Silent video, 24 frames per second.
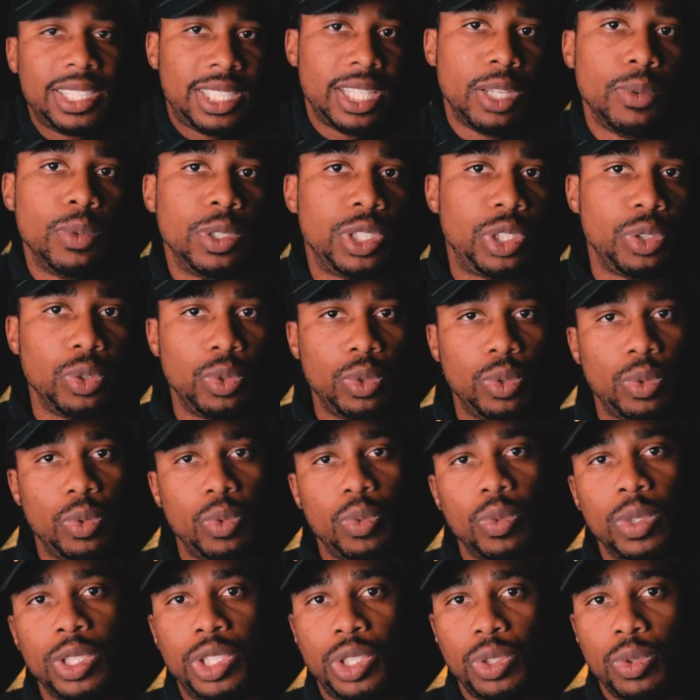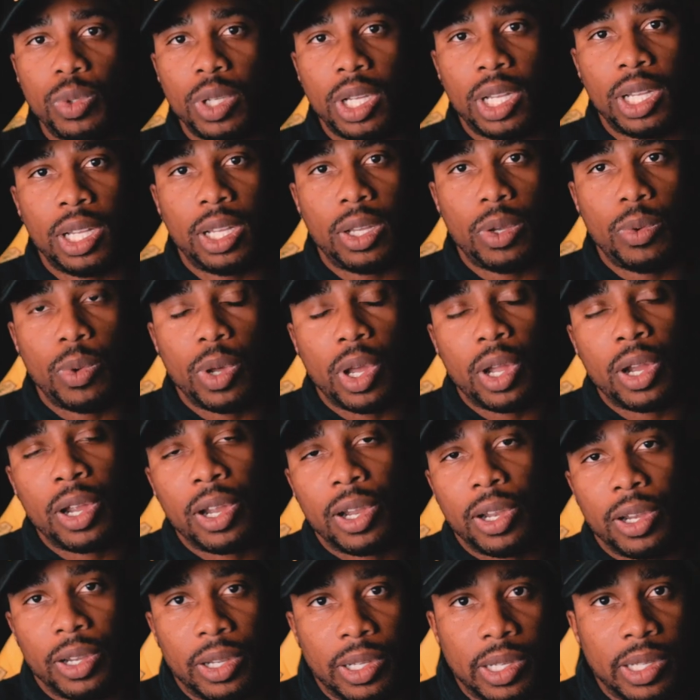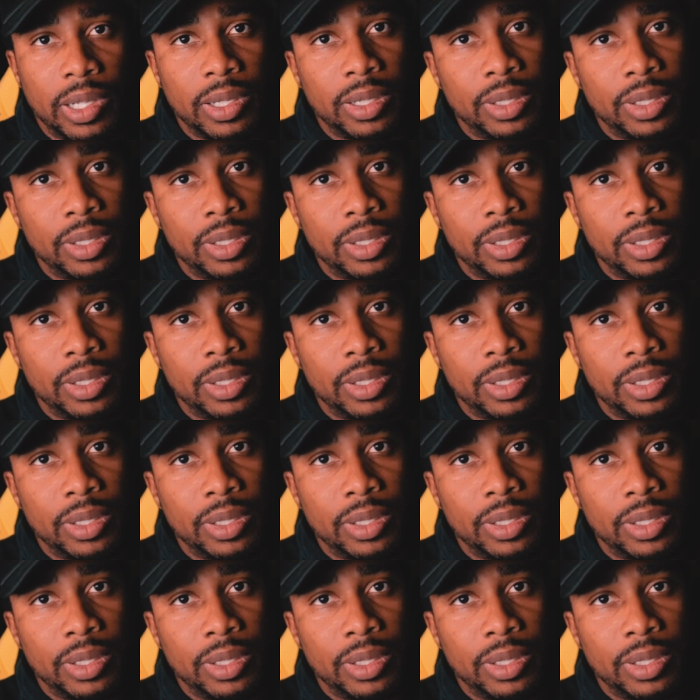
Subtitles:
see what you will earn.